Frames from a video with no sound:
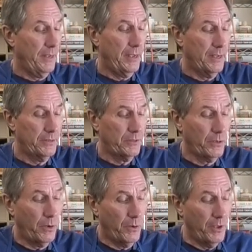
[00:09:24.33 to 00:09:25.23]
And
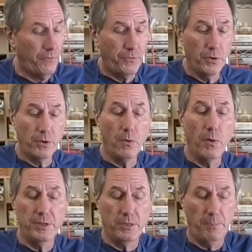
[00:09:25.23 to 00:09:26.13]
so if you're
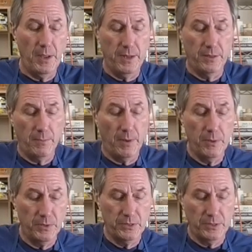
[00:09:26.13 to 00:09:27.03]
going to paint them, I
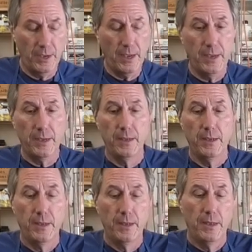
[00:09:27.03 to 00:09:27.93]
would say,
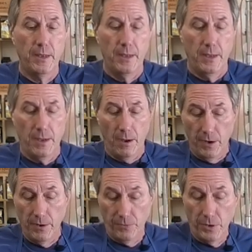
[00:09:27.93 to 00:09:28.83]
uh,
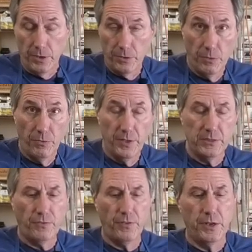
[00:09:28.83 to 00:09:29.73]
if you're going to do
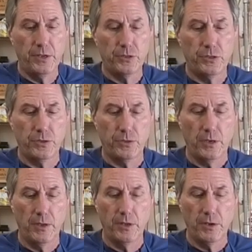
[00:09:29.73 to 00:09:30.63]
this finish
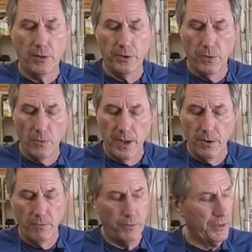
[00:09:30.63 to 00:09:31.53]
and then clear right
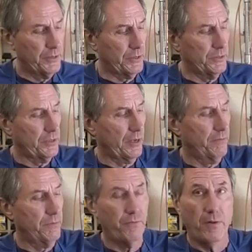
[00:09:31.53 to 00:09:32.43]
over this instead
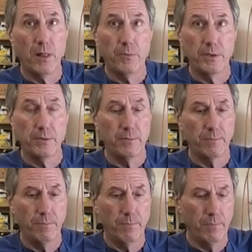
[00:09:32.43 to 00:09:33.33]
of following
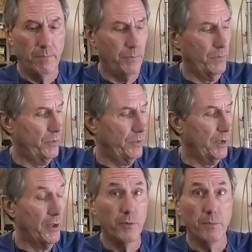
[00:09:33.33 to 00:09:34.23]
the
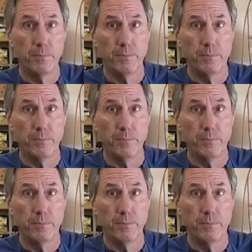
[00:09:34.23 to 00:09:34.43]
other,